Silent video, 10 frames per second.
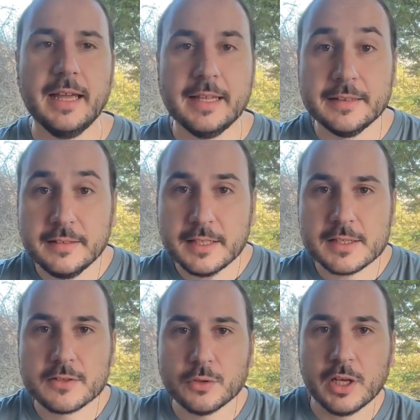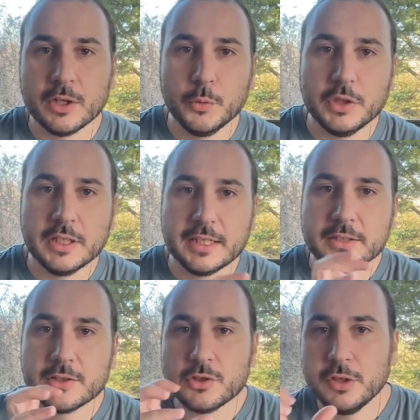And this, together with the
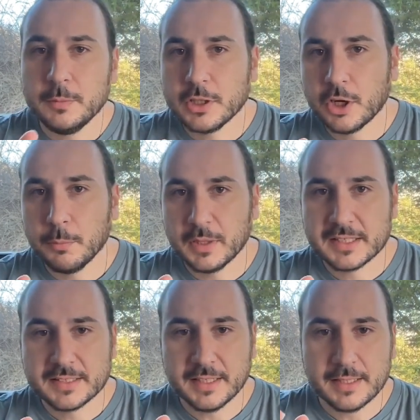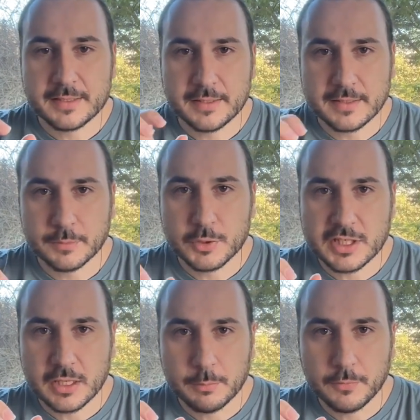extremely complex taste, and as I was
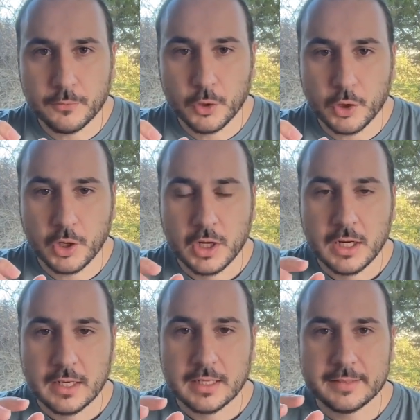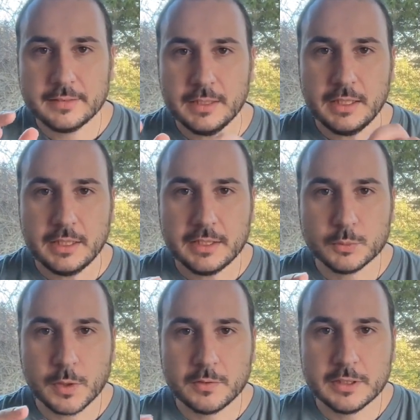saying before, tea
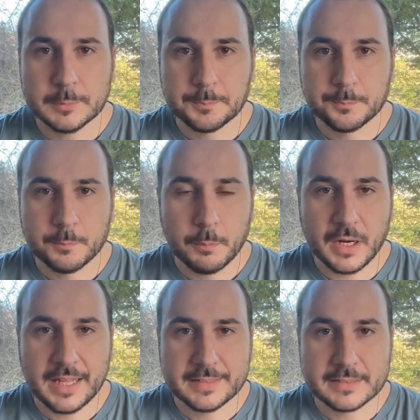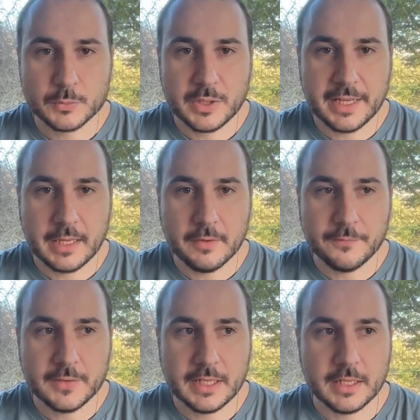is one of the plants we
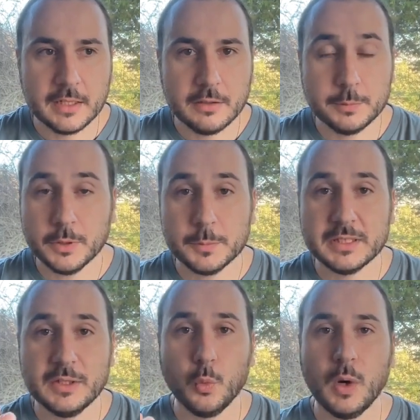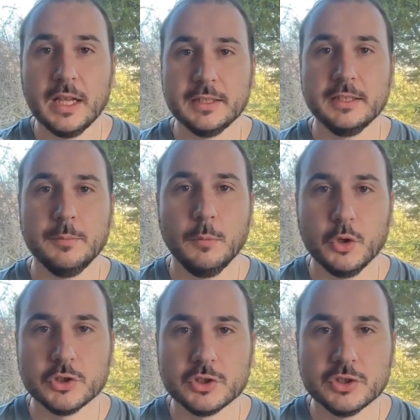have that probably the one that the
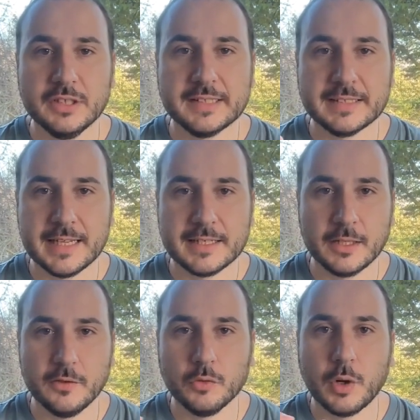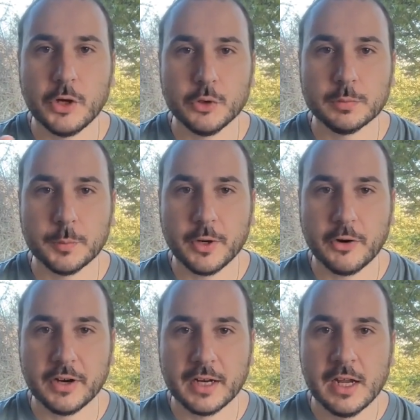most is sensitive to how you
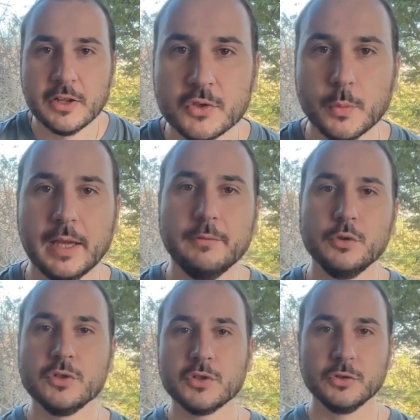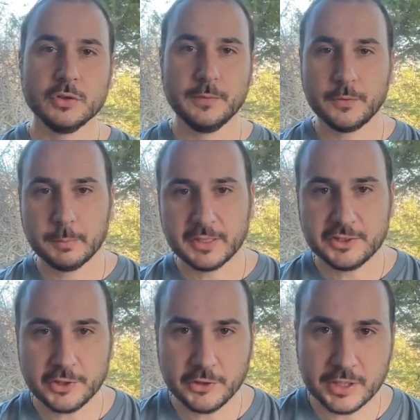prepare it. So we have all sorts of different
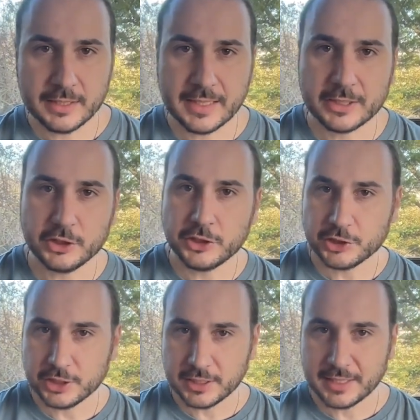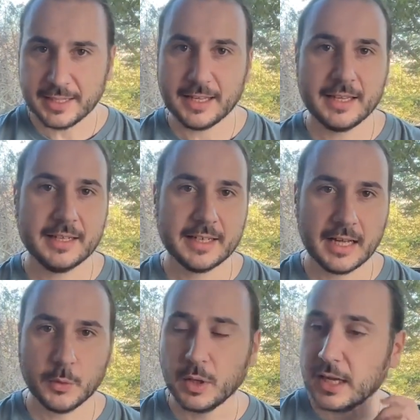material like yixing clay,
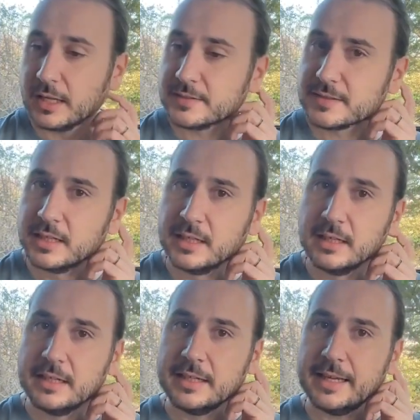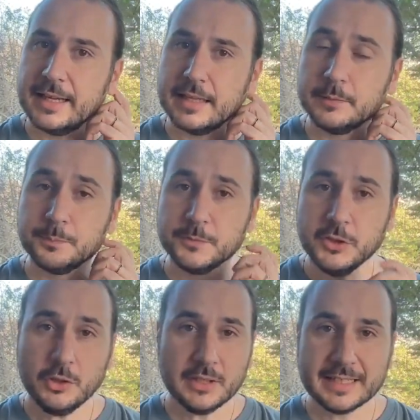gaiwans, and
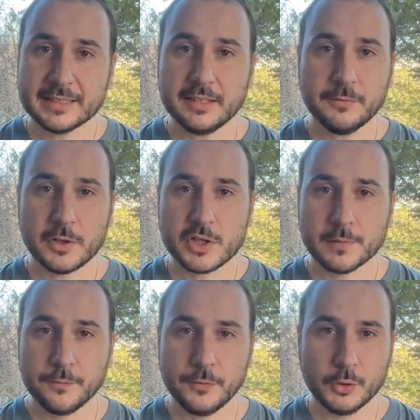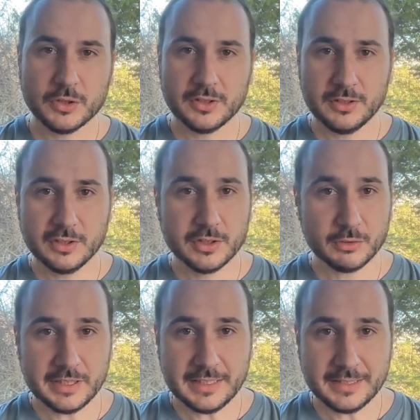like a difference of a few
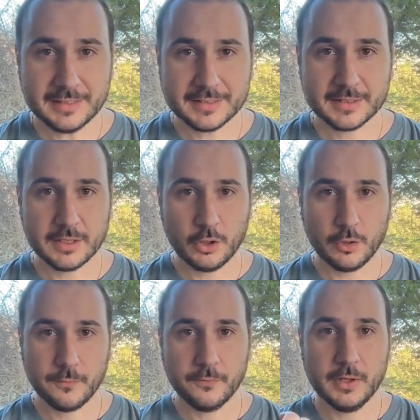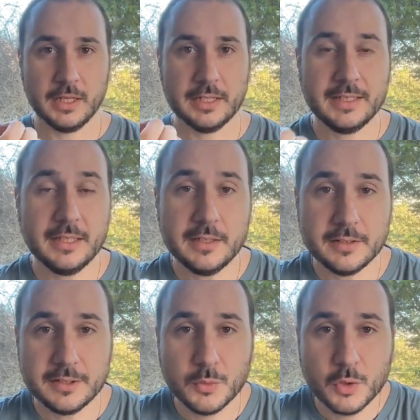degrees of heat
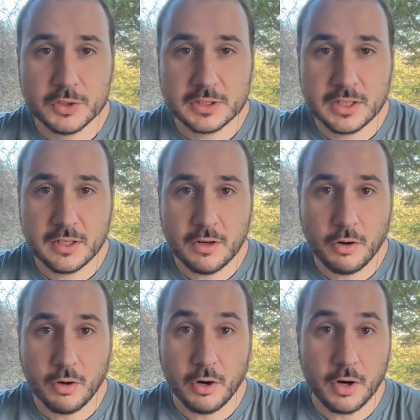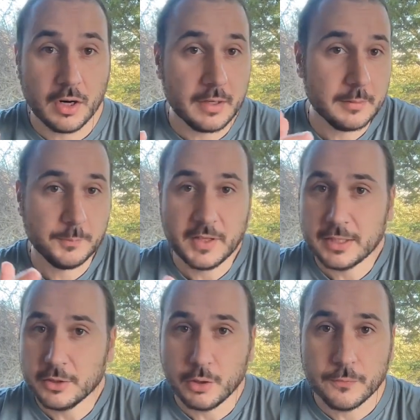in the water, or
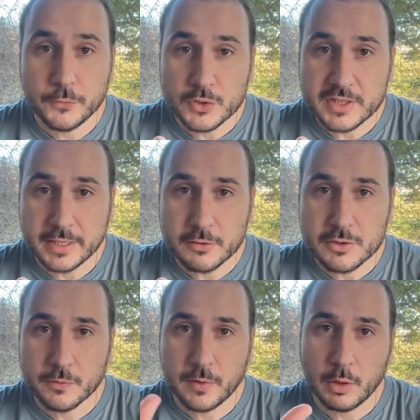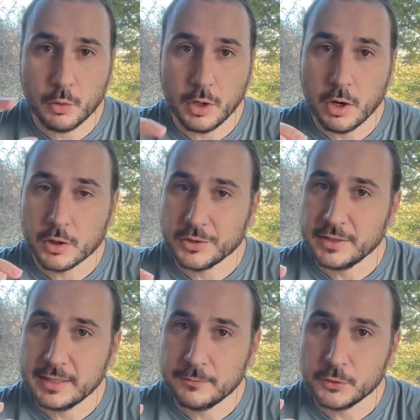a few seconds of how long
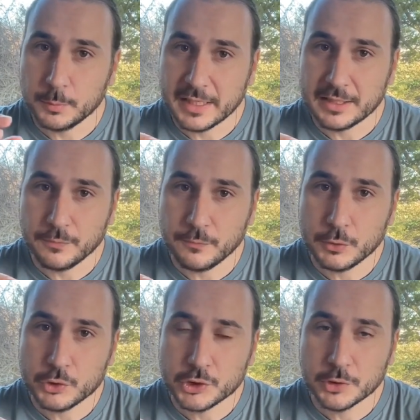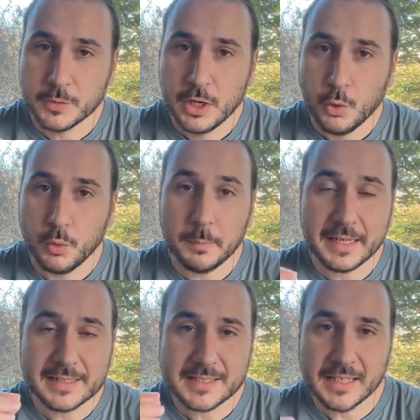you make an infusion will
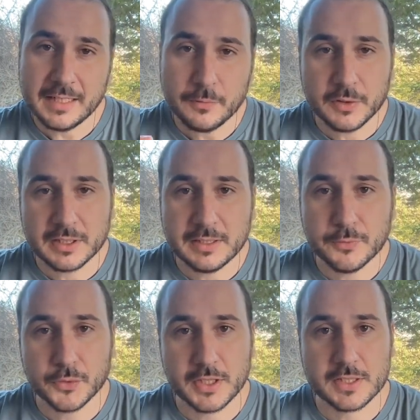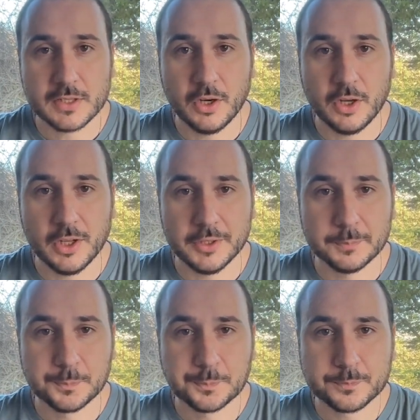make a significant difference on